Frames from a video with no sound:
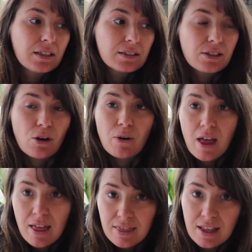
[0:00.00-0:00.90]
So
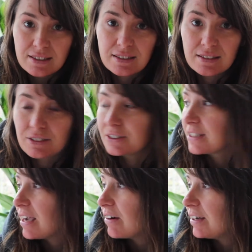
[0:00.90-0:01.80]
that's a little
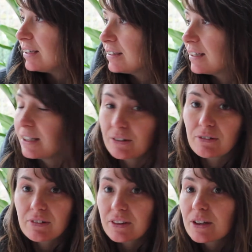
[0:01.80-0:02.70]
scary. I
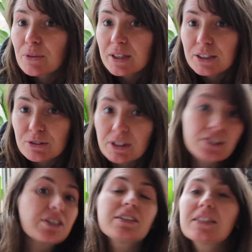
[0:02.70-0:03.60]
don't think we need to
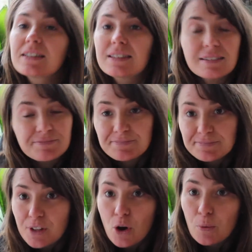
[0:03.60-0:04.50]
rush into
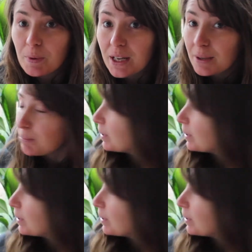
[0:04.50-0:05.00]
opening,